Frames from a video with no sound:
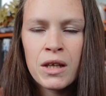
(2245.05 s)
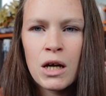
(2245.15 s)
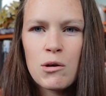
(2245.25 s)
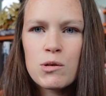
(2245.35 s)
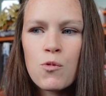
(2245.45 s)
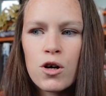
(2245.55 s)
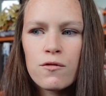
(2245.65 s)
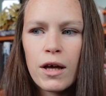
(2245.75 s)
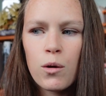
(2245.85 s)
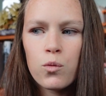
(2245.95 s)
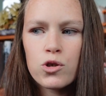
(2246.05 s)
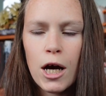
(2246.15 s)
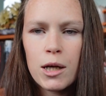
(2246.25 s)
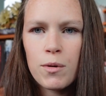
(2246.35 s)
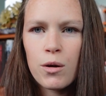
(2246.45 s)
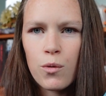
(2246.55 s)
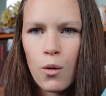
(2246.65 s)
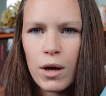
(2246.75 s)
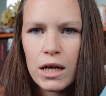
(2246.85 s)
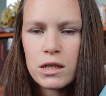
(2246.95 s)
It was more of like trying to be a
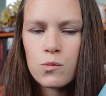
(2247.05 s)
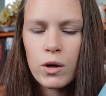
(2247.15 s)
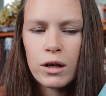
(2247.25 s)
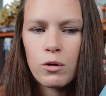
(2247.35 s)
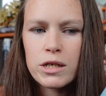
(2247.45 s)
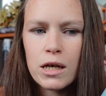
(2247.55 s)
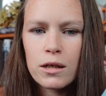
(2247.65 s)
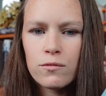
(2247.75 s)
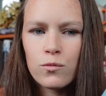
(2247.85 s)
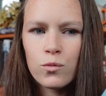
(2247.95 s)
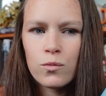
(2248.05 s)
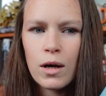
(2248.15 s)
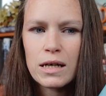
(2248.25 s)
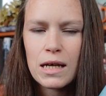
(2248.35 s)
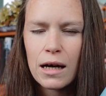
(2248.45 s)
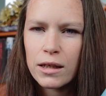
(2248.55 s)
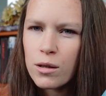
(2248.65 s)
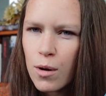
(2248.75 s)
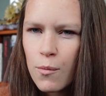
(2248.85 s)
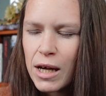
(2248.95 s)
romance when it wasn't exactly a
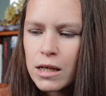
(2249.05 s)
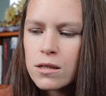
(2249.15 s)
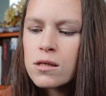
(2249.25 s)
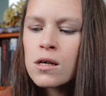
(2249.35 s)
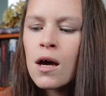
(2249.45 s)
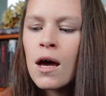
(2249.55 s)
romance